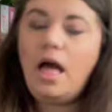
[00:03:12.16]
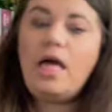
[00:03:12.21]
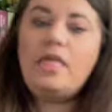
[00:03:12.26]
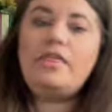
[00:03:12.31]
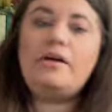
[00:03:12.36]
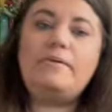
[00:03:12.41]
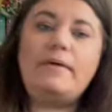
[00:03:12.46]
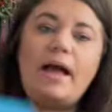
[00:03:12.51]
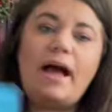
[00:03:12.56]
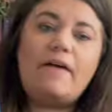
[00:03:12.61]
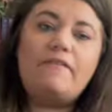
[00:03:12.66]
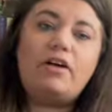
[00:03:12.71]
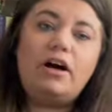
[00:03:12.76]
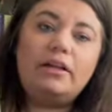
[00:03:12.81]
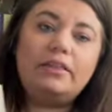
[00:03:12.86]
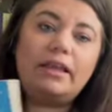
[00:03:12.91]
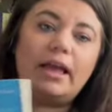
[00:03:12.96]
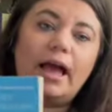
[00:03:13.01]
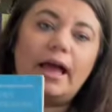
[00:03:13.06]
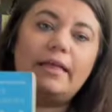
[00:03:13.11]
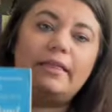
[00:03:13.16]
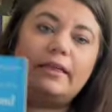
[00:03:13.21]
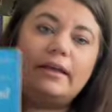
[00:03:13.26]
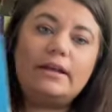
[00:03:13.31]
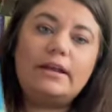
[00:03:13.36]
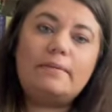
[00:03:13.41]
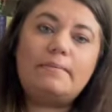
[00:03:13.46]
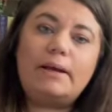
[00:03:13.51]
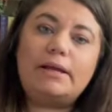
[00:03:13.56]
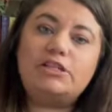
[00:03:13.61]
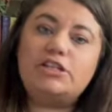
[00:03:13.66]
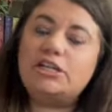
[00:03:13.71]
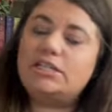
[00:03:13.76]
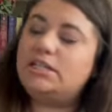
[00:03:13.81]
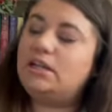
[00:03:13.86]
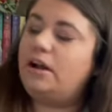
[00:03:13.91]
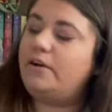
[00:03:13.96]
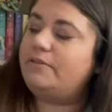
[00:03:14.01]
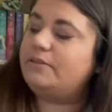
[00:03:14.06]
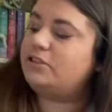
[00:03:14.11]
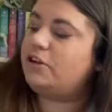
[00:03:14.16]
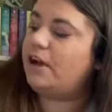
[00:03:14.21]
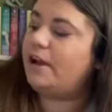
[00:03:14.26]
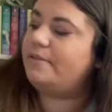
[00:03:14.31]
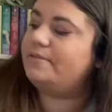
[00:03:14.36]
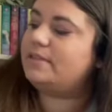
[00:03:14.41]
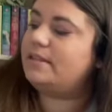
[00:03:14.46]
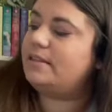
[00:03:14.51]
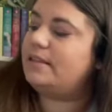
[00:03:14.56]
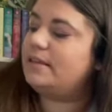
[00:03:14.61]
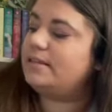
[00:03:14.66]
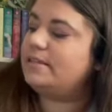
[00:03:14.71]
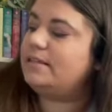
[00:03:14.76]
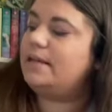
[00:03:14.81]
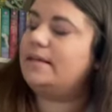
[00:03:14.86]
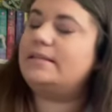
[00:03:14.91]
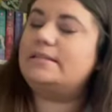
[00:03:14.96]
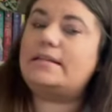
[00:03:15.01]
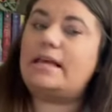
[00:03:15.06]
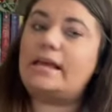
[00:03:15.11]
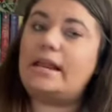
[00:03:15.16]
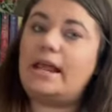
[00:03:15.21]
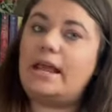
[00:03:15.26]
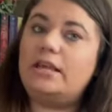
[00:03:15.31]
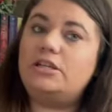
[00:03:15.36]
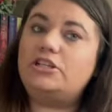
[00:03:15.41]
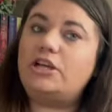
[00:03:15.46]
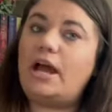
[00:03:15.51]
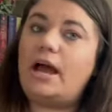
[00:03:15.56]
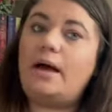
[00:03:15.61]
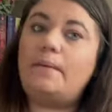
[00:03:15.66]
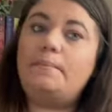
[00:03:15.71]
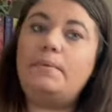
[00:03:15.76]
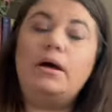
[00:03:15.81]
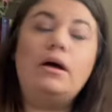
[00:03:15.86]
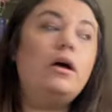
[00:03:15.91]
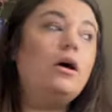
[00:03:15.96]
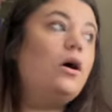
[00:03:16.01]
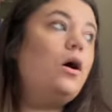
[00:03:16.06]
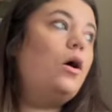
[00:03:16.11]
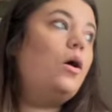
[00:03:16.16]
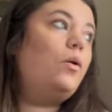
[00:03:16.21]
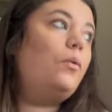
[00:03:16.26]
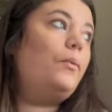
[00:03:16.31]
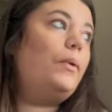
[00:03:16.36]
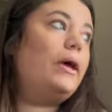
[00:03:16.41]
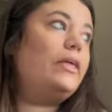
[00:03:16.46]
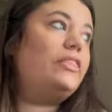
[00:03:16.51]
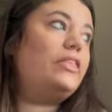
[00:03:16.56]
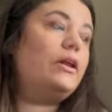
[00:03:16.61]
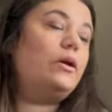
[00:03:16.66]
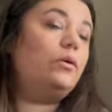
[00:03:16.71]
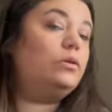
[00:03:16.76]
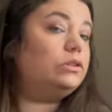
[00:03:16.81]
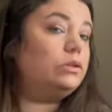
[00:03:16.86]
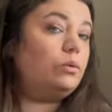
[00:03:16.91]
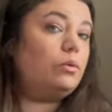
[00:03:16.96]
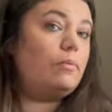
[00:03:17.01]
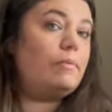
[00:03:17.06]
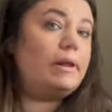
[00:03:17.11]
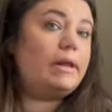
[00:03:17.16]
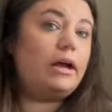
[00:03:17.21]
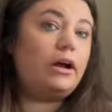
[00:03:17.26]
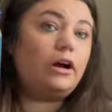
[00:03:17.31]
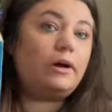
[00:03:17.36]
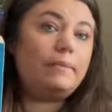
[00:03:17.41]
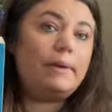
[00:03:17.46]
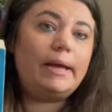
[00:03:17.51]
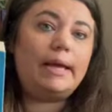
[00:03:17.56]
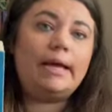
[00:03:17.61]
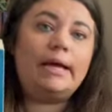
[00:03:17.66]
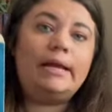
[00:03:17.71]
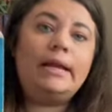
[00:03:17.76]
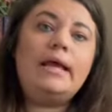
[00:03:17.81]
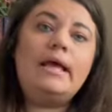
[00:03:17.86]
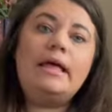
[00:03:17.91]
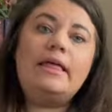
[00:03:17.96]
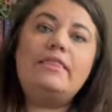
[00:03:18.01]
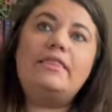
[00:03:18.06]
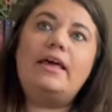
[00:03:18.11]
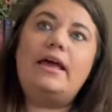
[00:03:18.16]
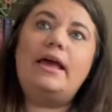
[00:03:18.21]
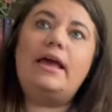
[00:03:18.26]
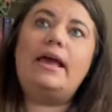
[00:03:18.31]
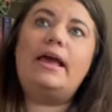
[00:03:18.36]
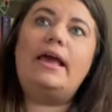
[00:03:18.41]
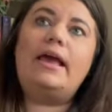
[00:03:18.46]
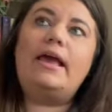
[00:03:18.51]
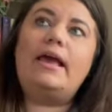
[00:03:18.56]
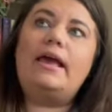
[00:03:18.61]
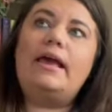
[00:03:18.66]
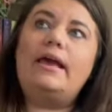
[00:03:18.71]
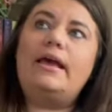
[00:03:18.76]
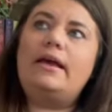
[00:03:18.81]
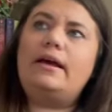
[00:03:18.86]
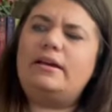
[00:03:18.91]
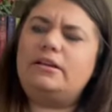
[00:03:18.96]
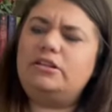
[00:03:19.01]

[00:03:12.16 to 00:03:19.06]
Then we have On the Island by Tracy Garbus Graves. This is an age gap with an older woman, younger man. He